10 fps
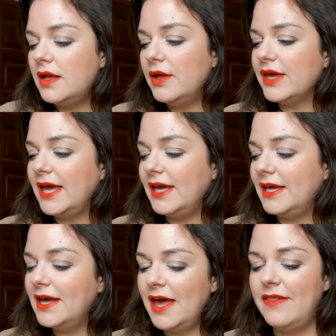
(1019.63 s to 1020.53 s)

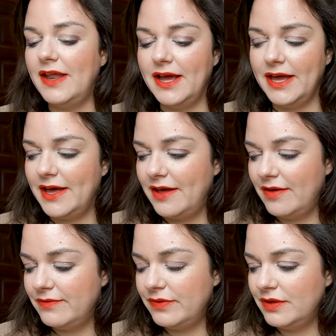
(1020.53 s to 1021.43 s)
Okay, and then I
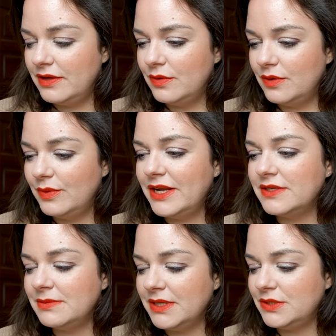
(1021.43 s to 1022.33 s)
have, what
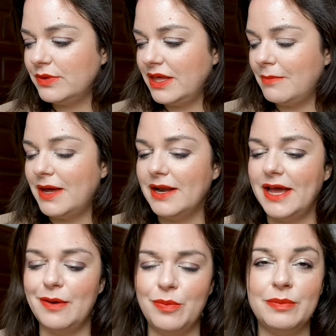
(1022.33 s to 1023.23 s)
else am I talking about? I
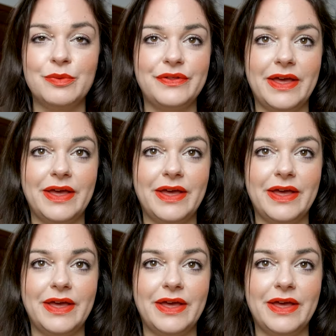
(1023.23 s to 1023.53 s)
have one more